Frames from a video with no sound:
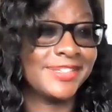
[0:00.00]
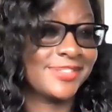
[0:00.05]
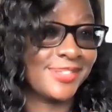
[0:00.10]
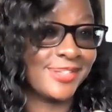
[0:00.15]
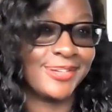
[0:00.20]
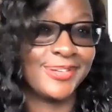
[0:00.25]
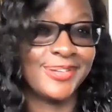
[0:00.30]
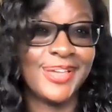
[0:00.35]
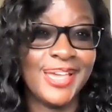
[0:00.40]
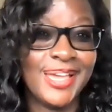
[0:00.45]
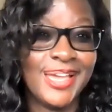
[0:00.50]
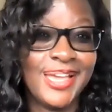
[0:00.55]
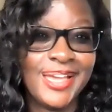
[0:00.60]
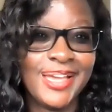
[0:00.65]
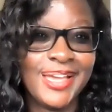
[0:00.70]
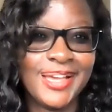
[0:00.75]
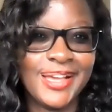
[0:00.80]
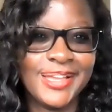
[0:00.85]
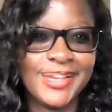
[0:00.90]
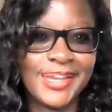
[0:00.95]
So
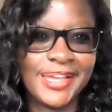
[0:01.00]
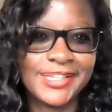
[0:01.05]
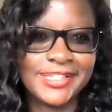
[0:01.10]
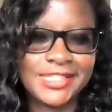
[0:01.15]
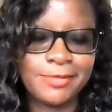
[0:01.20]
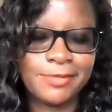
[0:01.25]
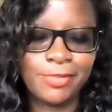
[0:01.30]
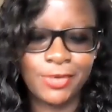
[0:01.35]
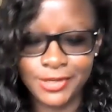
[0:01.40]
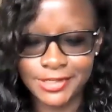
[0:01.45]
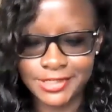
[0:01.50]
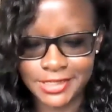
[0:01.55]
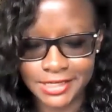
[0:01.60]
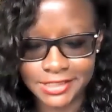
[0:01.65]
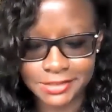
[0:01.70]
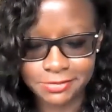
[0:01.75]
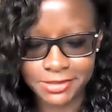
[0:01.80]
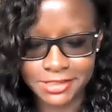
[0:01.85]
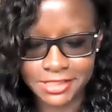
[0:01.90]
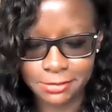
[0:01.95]
nicely pointed,
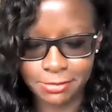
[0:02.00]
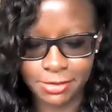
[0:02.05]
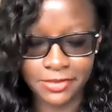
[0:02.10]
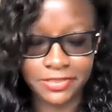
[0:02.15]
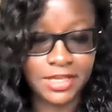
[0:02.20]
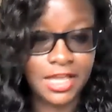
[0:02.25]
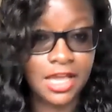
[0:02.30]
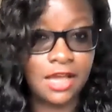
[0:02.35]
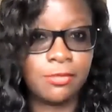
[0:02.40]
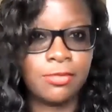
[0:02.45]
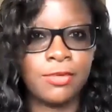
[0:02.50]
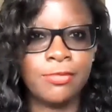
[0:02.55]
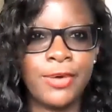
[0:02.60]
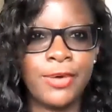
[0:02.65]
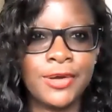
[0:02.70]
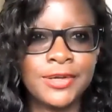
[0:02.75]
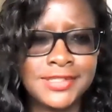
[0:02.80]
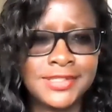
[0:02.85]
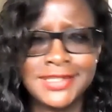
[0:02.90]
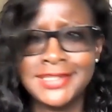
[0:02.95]
especially about the cardboard
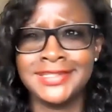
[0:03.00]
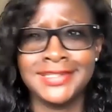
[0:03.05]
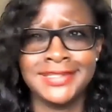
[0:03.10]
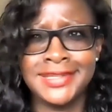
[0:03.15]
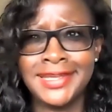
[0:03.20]
boxes.